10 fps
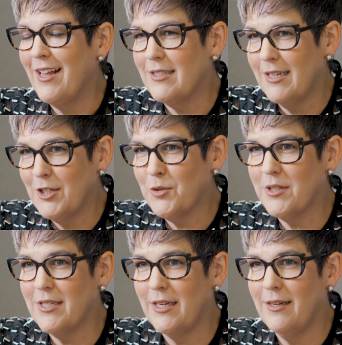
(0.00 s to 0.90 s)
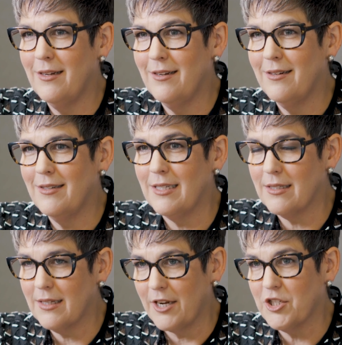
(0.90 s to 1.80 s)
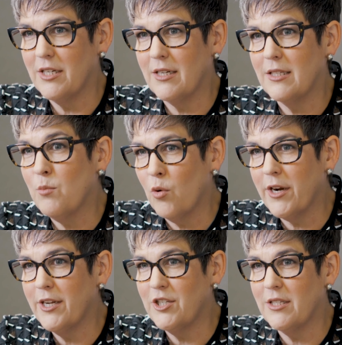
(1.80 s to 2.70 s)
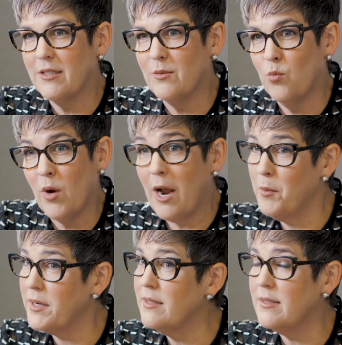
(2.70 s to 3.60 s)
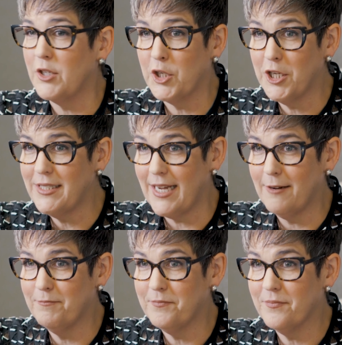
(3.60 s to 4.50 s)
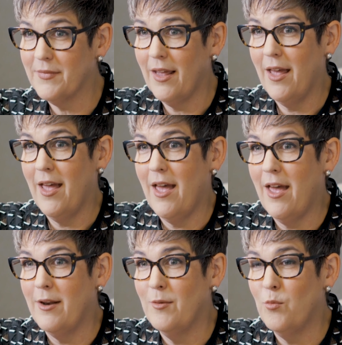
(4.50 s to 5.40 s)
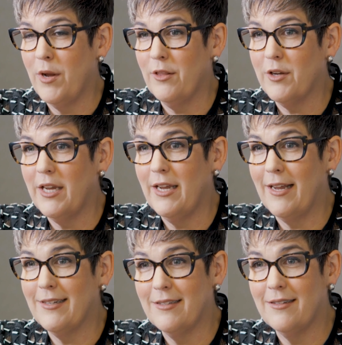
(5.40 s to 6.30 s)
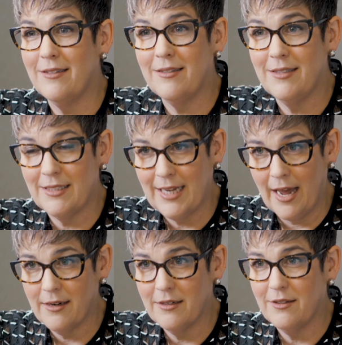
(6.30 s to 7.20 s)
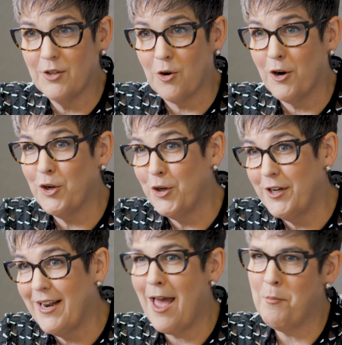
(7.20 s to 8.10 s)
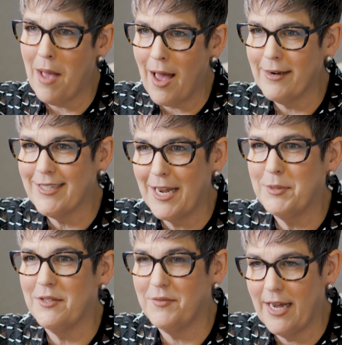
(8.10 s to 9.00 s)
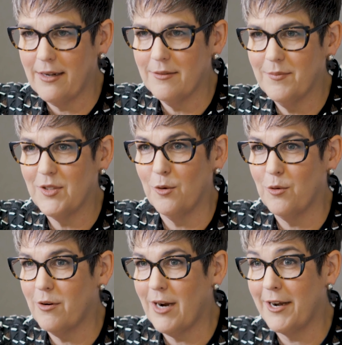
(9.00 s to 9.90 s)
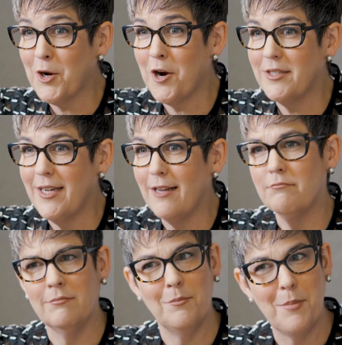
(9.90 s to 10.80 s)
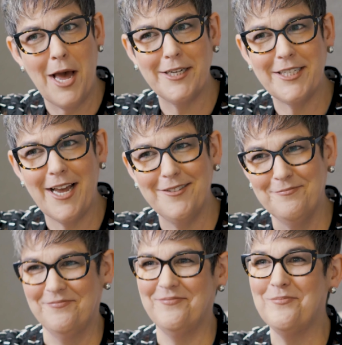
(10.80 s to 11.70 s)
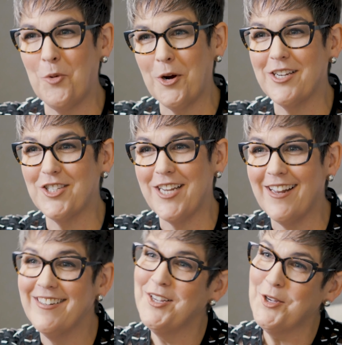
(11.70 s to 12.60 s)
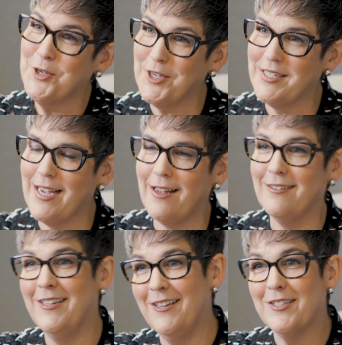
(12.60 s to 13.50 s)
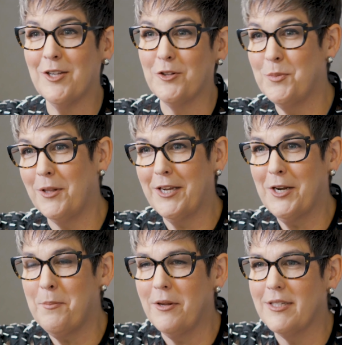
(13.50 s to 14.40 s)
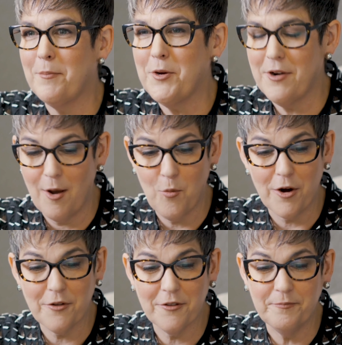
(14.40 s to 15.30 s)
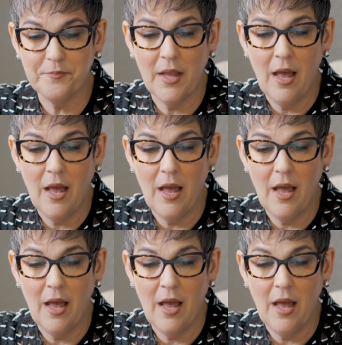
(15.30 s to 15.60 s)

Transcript: it's an interesting discussion because mortgage is what I would consider good debt. And when looking at debt, there are good and bad types of debt. So credit card debt, bad debt. Mortgage debt, good debt. It's ultimately going to build up your net worth.